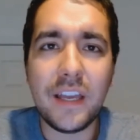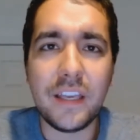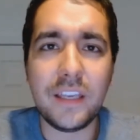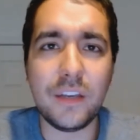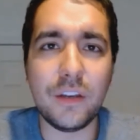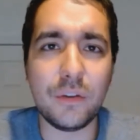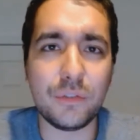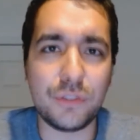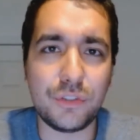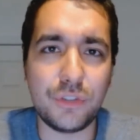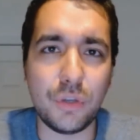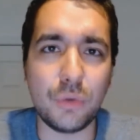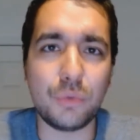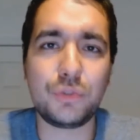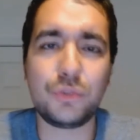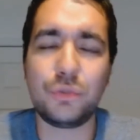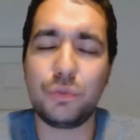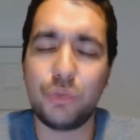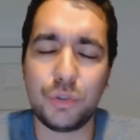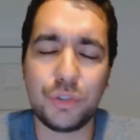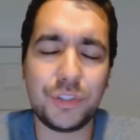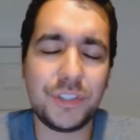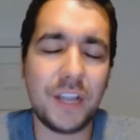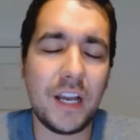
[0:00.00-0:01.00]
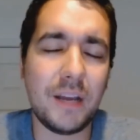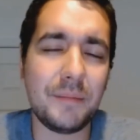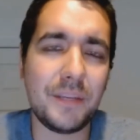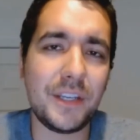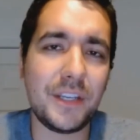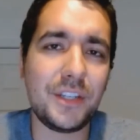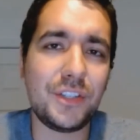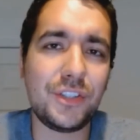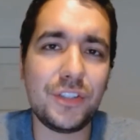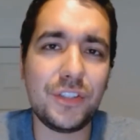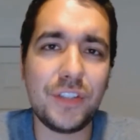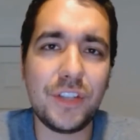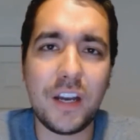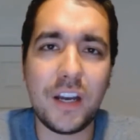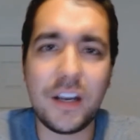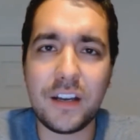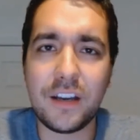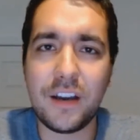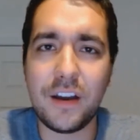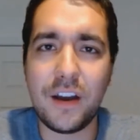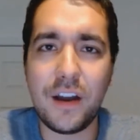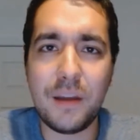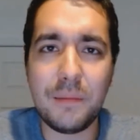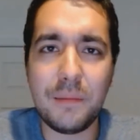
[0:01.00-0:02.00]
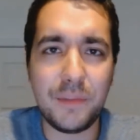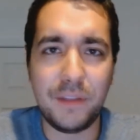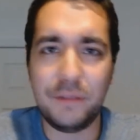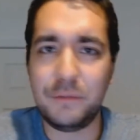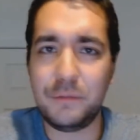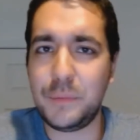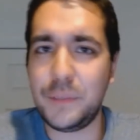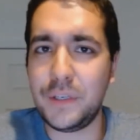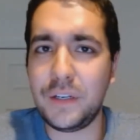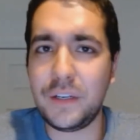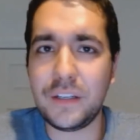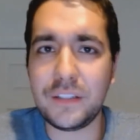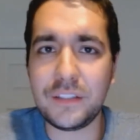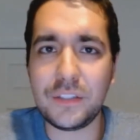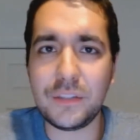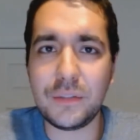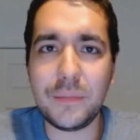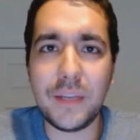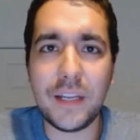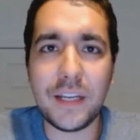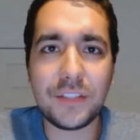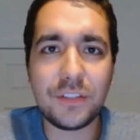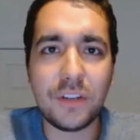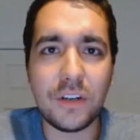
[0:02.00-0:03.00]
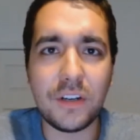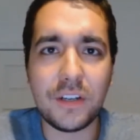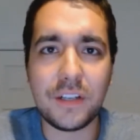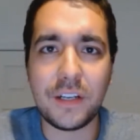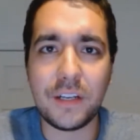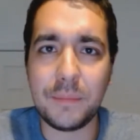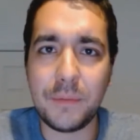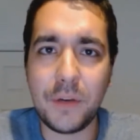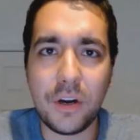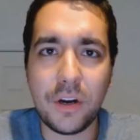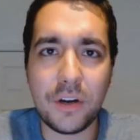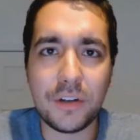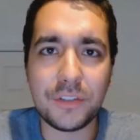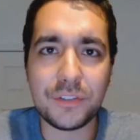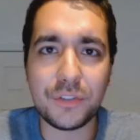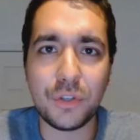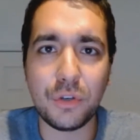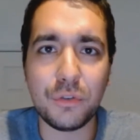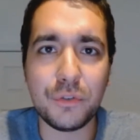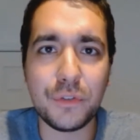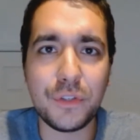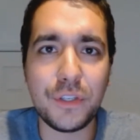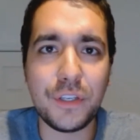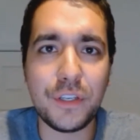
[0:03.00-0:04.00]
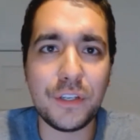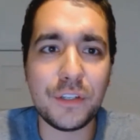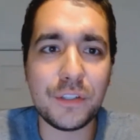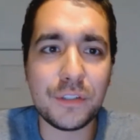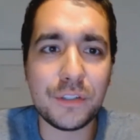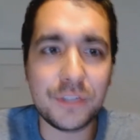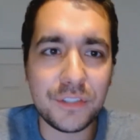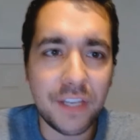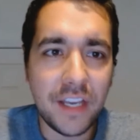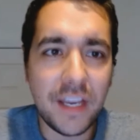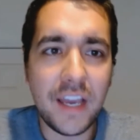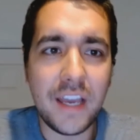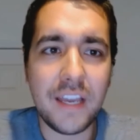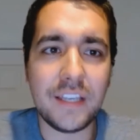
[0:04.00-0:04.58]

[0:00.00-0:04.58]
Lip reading: He owns doorstopnation.com. They've been on some NASCAR Cup cars over the years.